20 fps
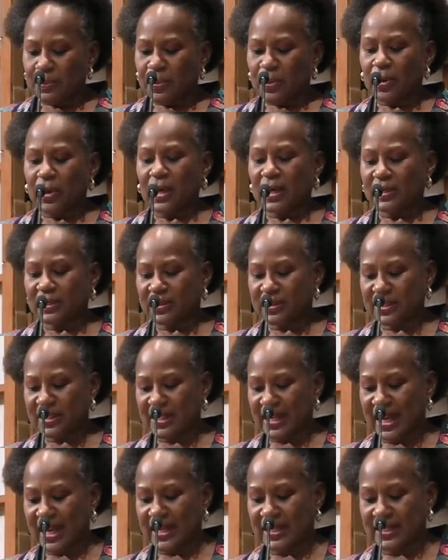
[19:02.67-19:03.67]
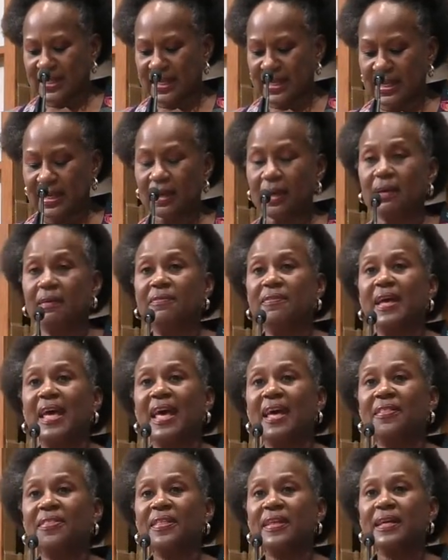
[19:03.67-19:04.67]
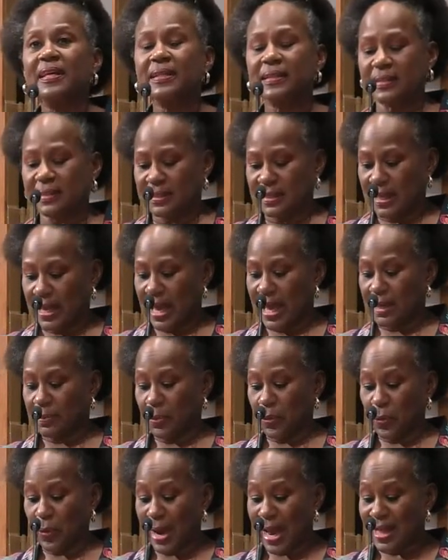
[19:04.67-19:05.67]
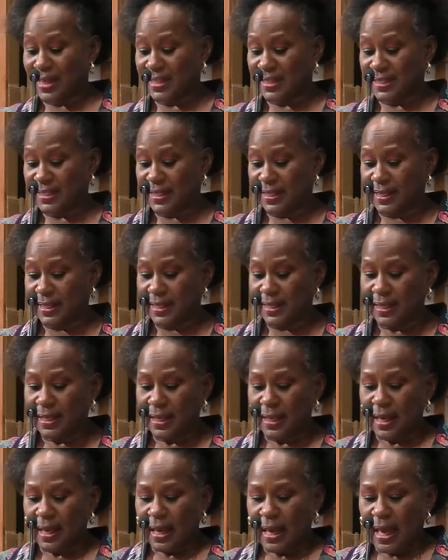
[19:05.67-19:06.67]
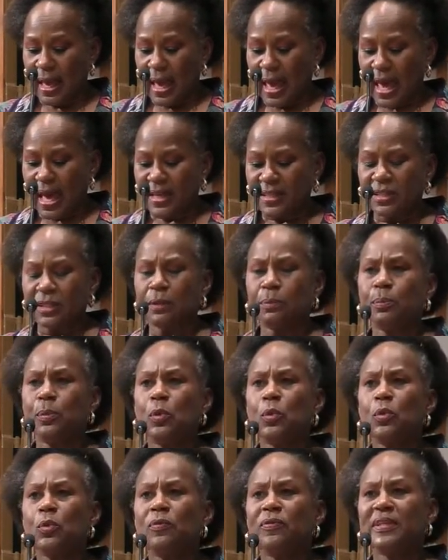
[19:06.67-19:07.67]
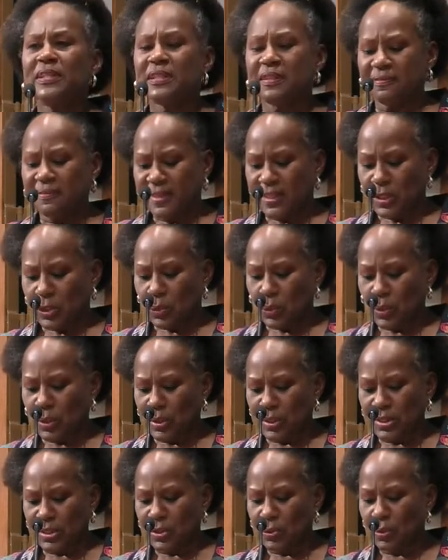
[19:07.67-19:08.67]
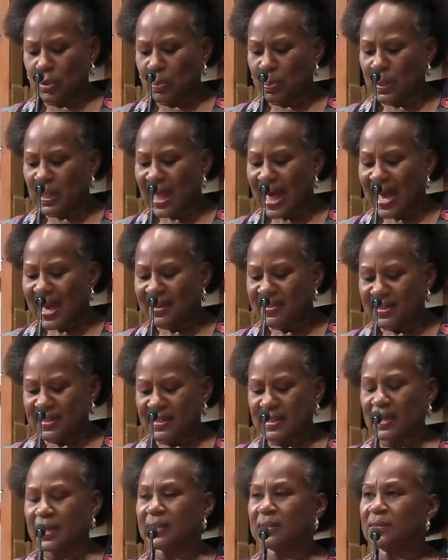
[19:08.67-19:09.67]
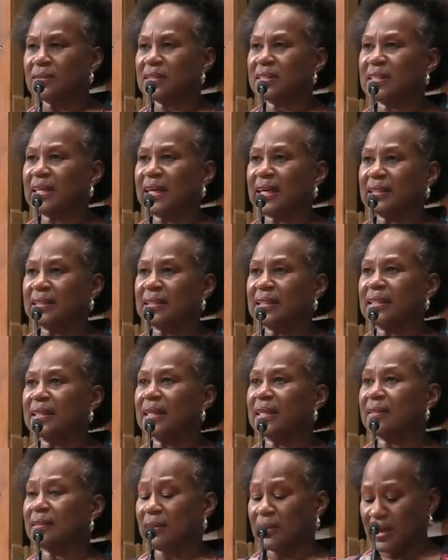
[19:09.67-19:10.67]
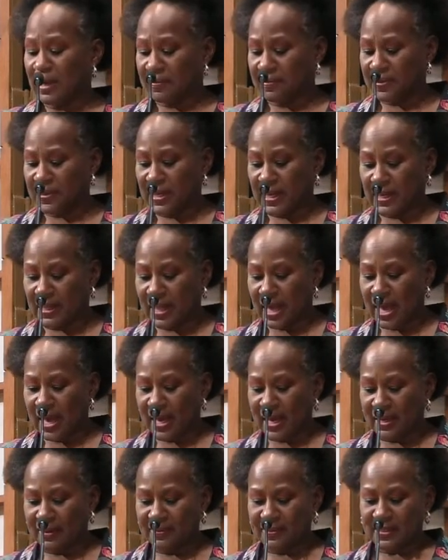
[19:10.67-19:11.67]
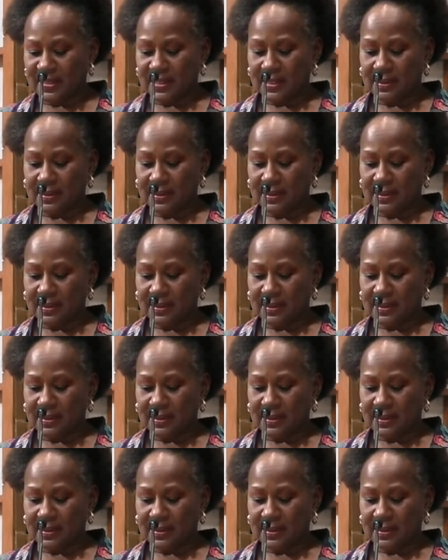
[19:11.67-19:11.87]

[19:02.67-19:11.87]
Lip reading: understanding of ethics and morality and to move individuals to apply this understanding in their everyday lives.